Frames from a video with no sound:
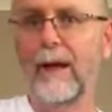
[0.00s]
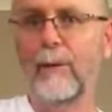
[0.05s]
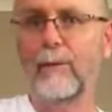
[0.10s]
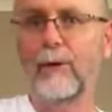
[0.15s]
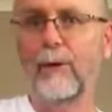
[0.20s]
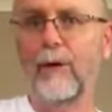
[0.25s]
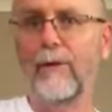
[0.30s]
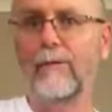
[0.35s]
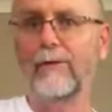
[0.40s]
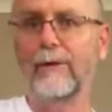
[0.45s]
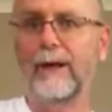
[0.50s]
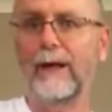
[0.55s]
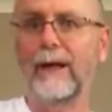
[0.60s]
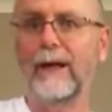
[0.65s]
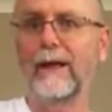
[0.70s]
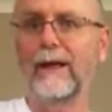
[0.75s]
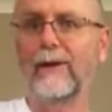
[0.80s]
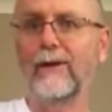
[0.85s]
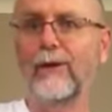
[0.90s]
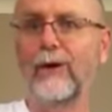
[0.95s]
You often
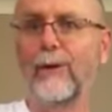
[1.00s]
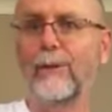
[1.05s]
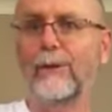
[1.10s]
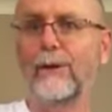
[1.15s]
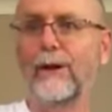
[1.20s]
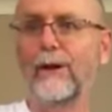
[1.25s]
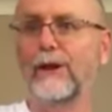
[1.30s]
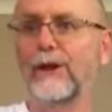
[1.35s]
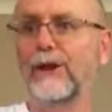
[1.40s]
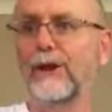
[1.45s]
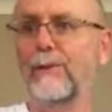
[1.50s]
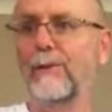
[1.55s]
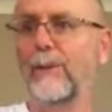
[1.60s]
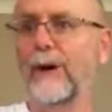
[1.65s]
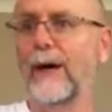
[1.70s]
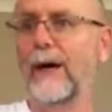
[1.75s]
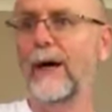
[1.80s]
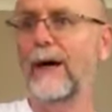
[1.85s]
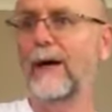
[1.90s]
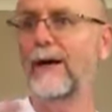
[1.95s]
hear the terminology
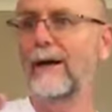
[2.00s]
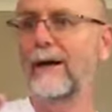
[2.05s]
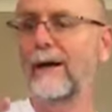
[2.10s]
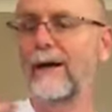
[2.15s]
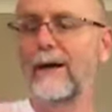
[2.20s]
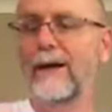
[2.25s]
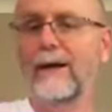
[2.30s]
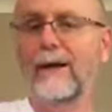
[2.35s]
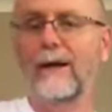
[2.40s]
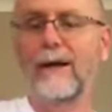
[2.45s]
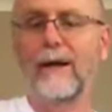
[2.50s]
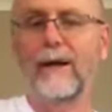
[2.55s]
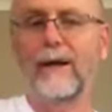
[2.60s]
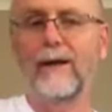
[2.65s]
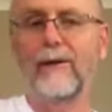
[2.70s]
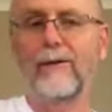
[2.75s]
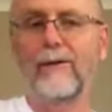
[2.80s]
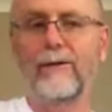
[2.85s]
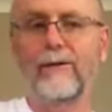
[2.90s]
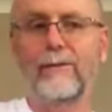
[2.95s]
bar. You know,
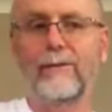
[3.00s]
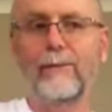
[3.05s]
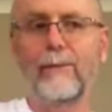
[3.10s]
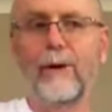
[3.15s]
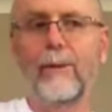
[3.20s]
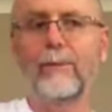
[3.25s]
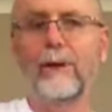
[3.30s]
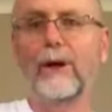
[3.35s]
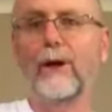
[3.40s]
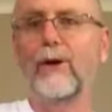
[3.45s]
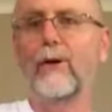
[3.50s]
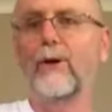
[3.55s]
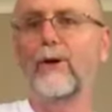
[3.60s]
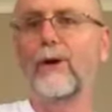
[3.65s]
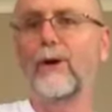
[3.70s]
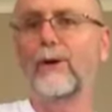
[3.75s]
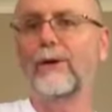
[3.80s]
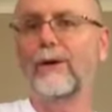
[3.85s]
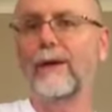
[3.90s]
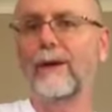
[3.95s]
you've probably all
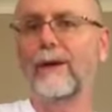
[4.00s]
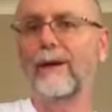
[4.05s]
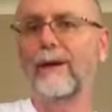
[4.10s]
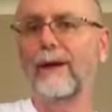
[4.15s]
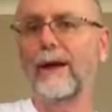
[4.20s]
heard